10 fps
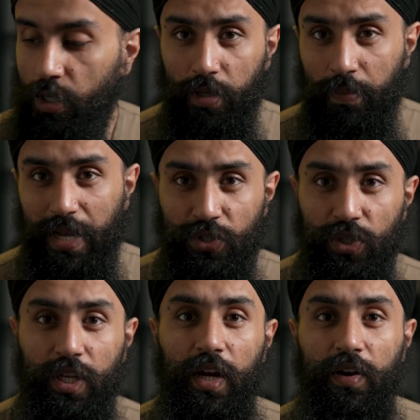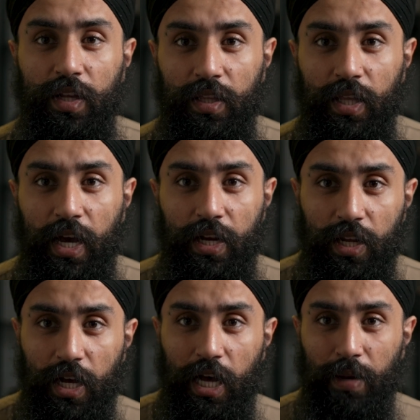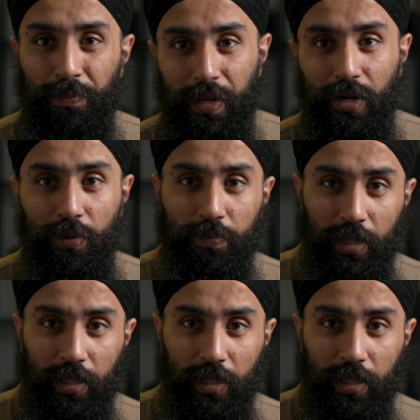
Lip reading: Imagine carrying that up and up